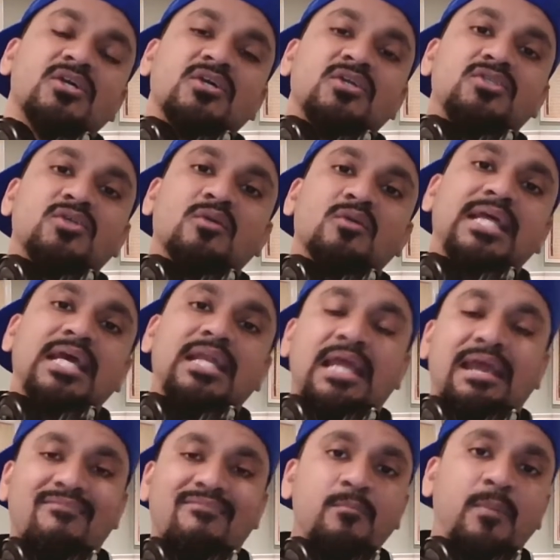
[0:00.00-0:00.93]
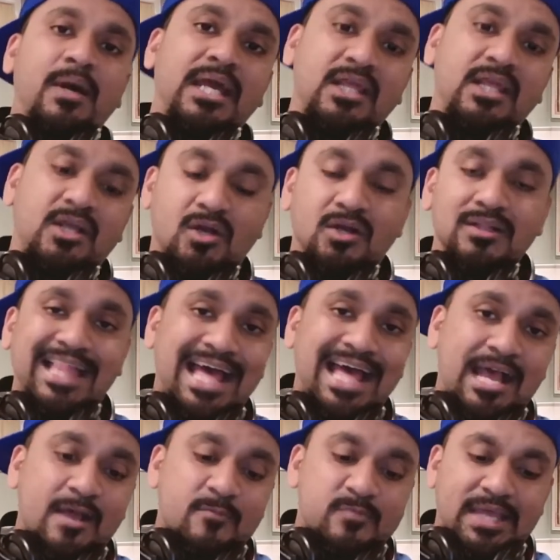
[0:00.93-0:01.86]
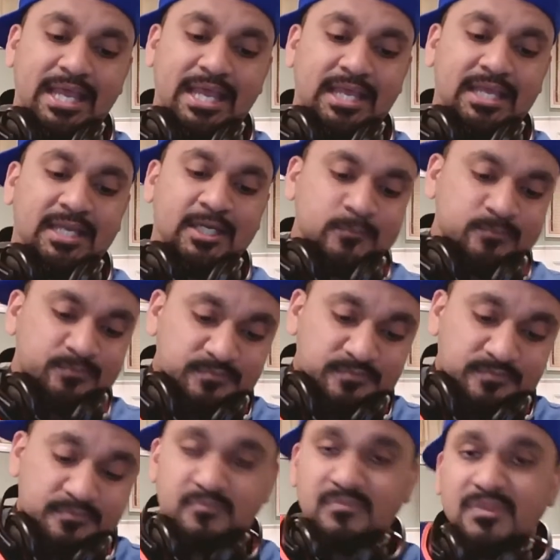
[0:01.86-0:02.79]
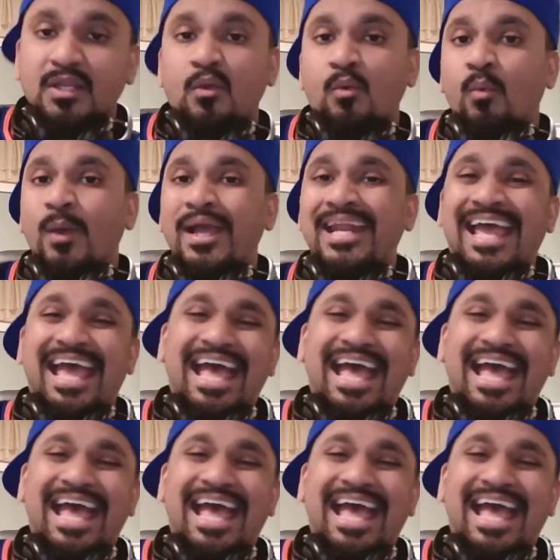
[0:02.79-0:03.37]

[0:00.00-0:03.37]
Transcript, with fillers: So then everybody collabed and went